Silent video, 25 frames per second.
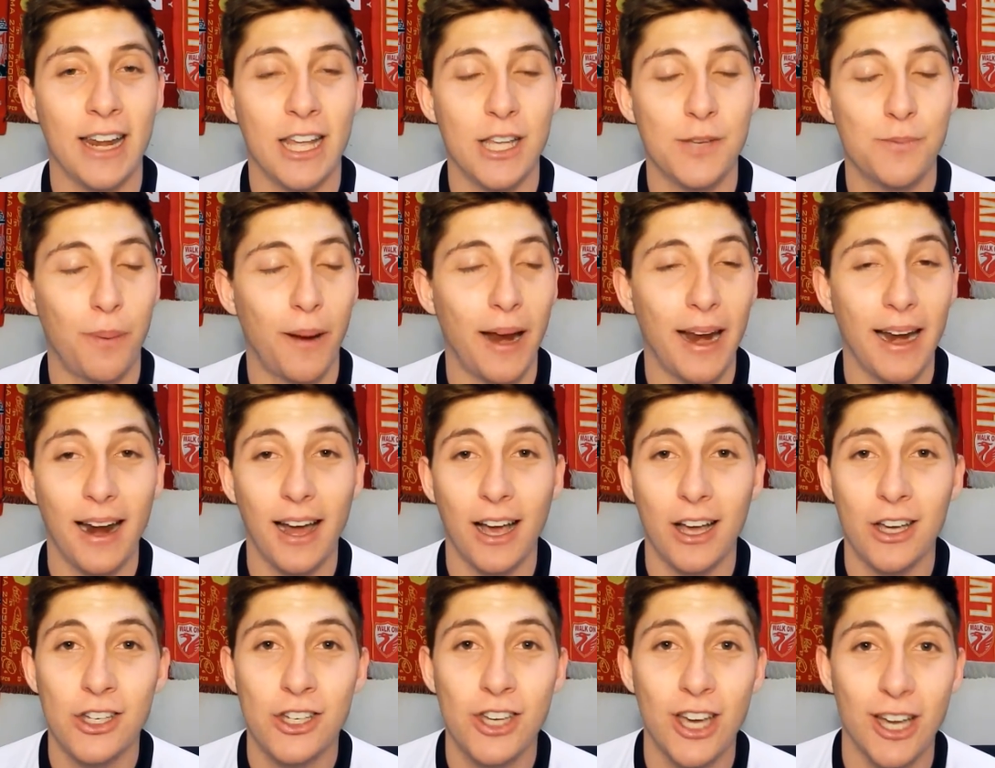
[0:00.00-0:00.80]
He's playing
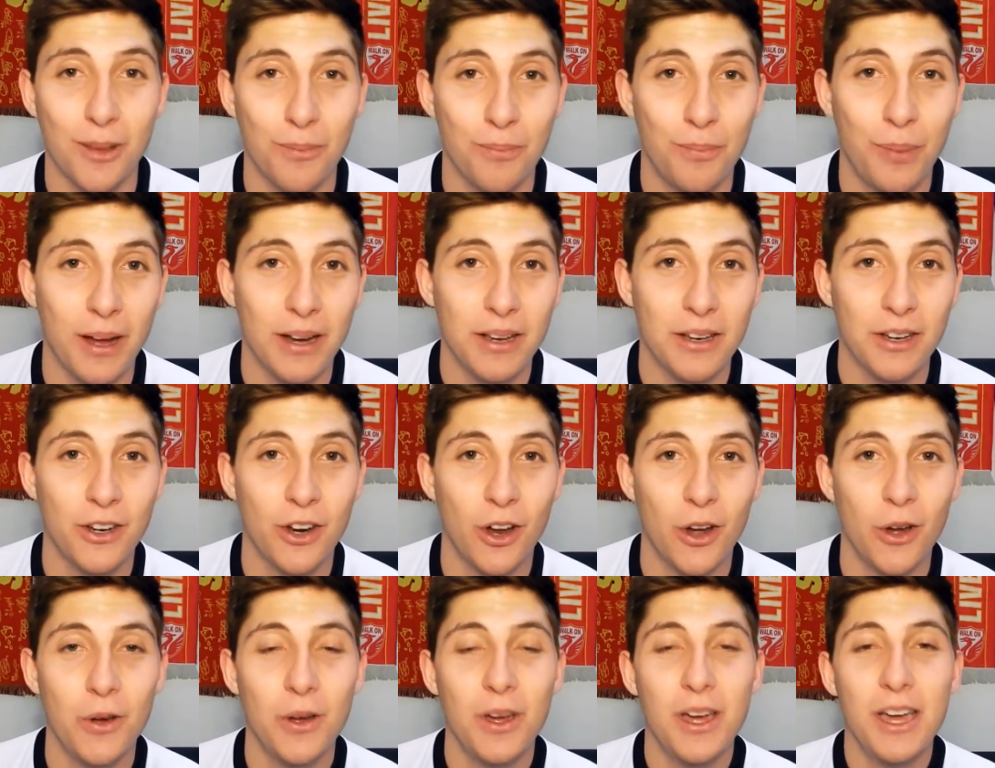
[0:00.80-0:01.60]
like shit, but, you
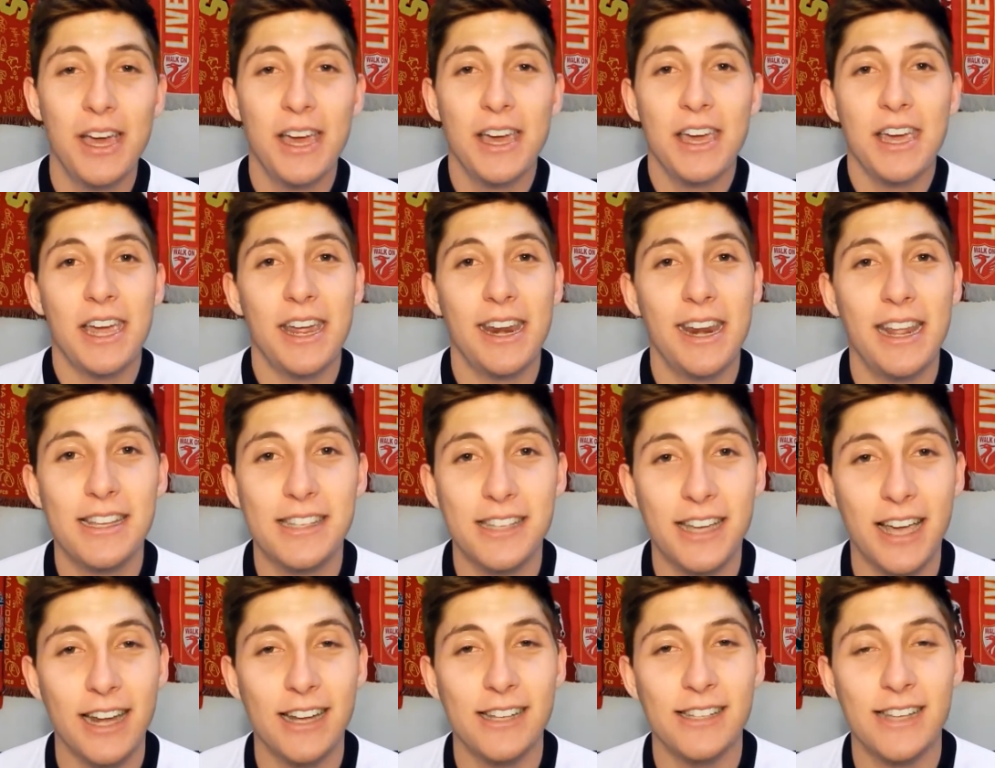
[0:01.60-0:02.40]
know, he needs
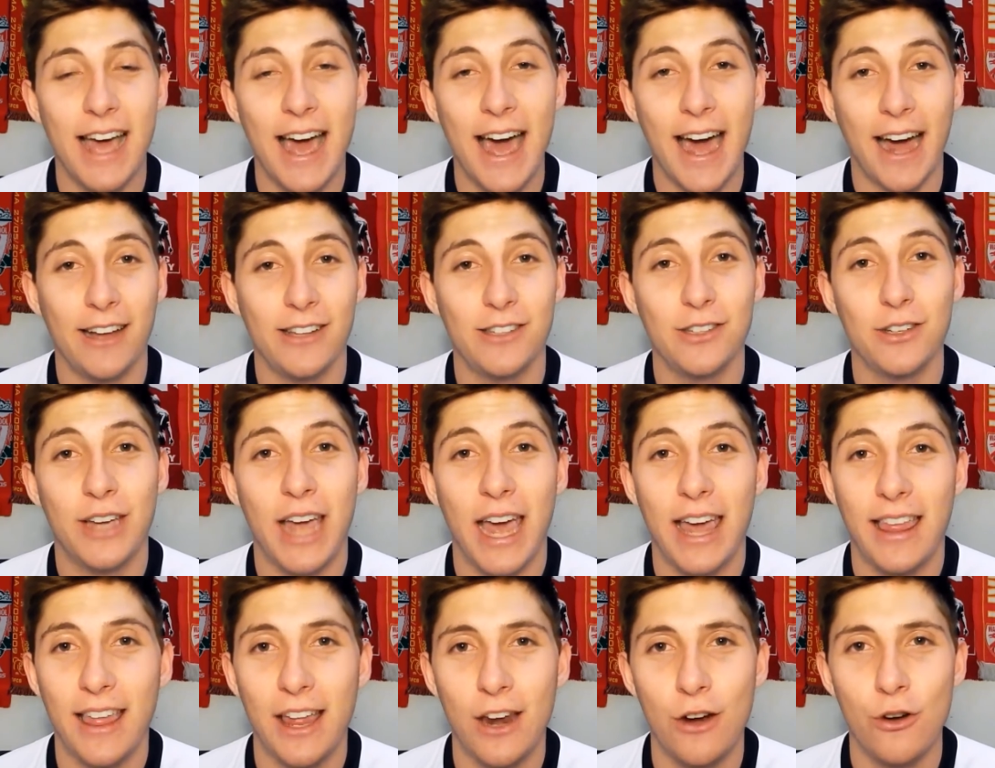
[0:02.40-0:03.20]
to get his act
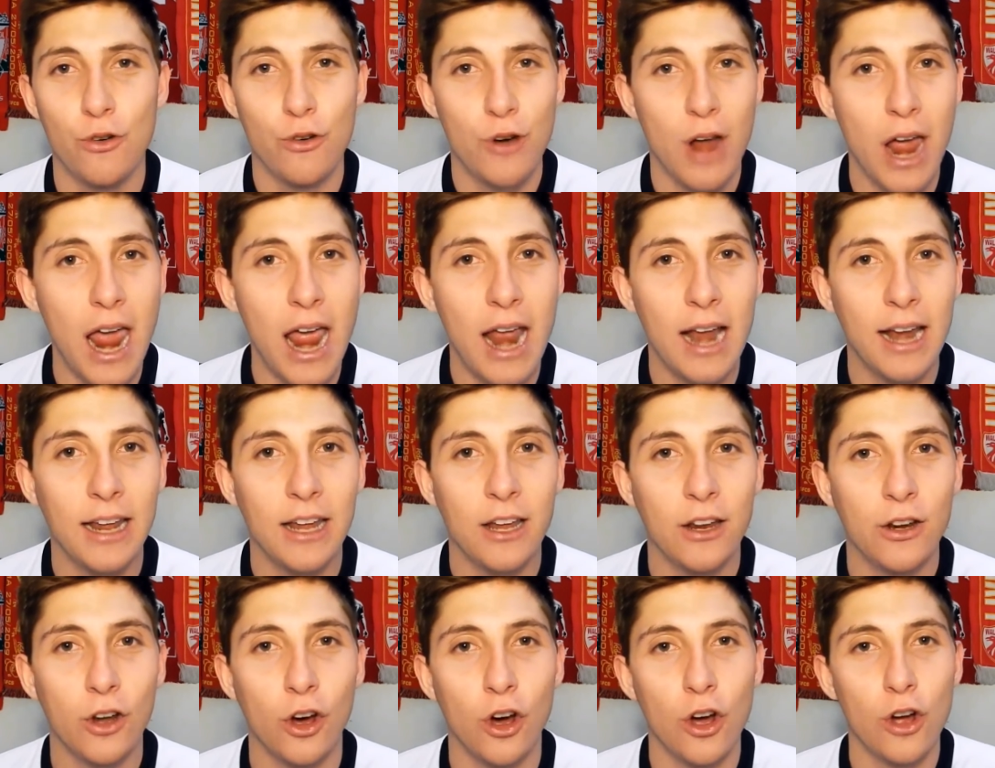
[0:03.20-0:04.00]
together and really,
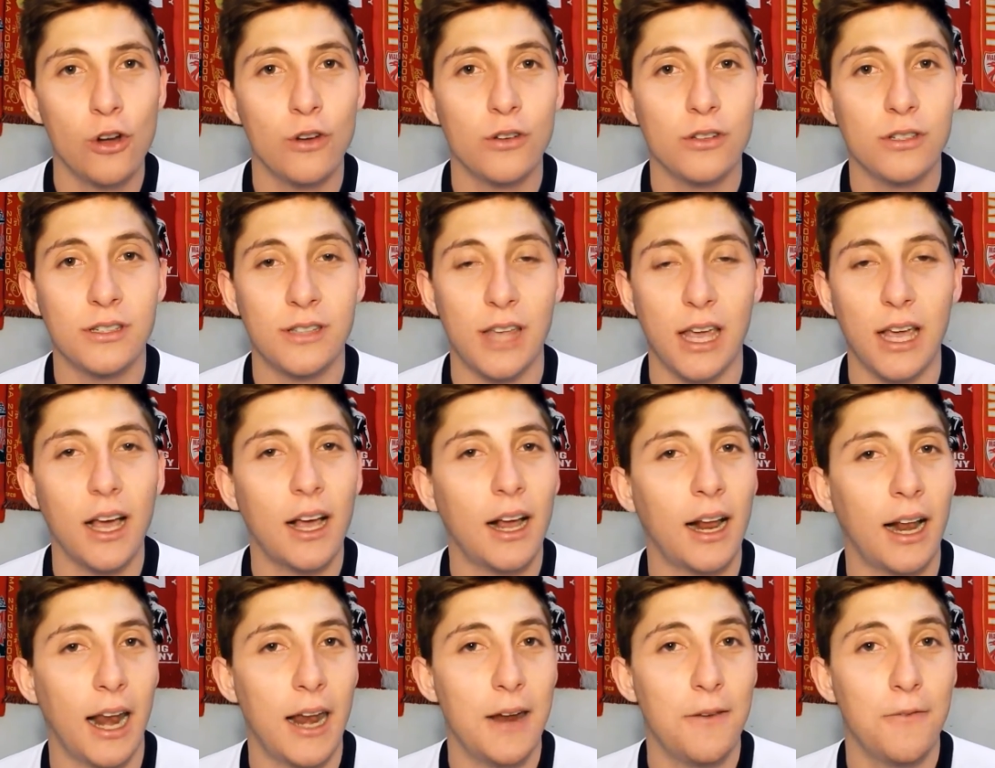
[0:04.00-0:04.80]
you know, stake
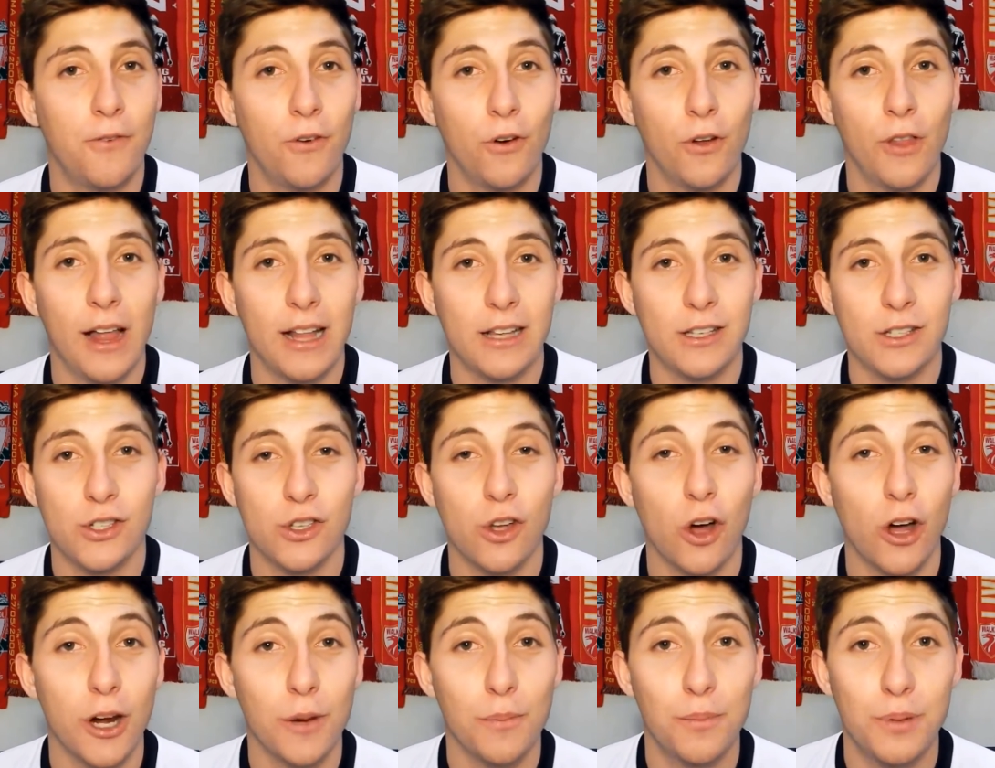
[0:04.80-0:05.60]
a claim for that
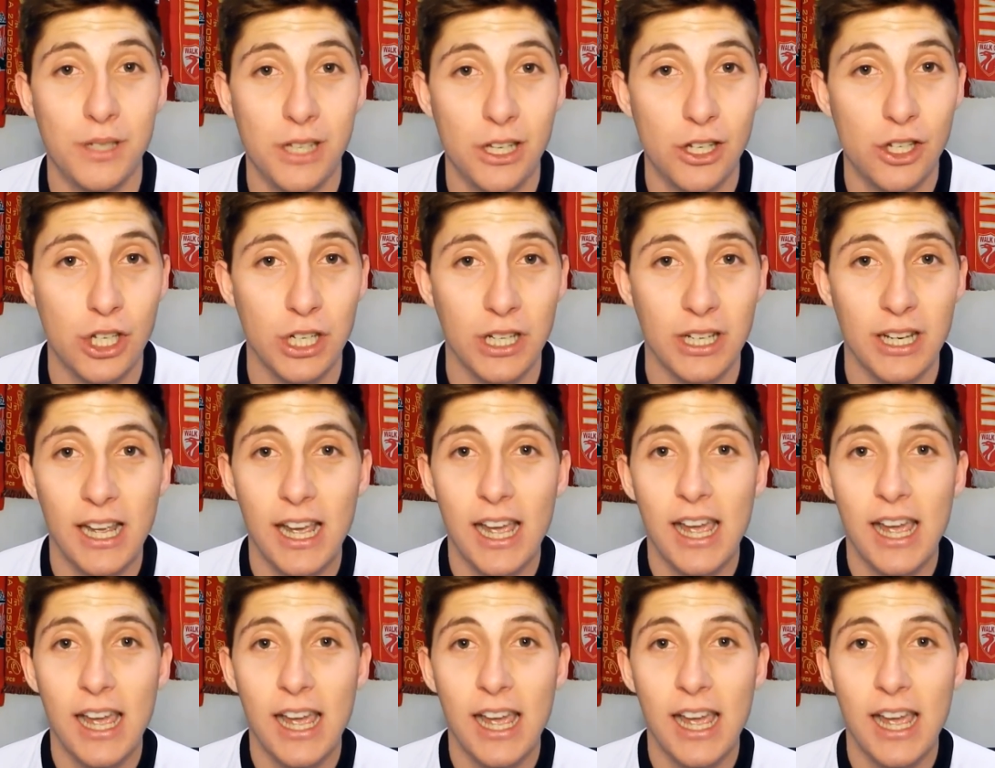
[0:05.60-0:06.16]
starting position.